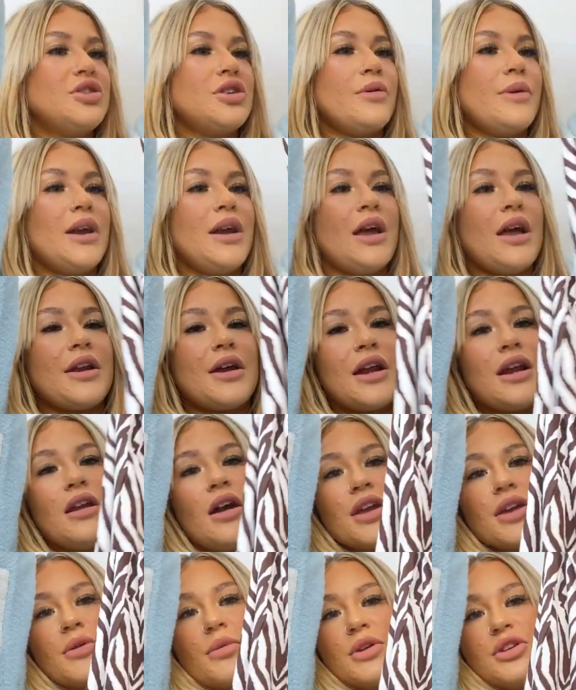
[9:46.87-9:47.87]
to it and I
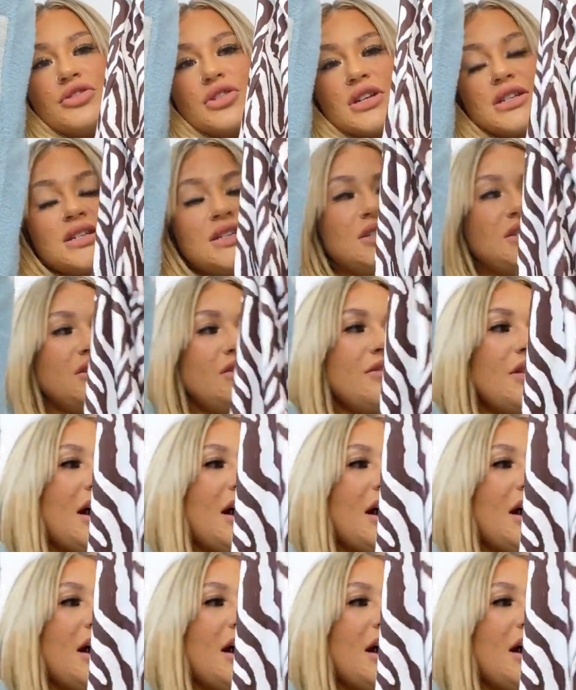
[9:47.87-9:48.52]
like when dresses do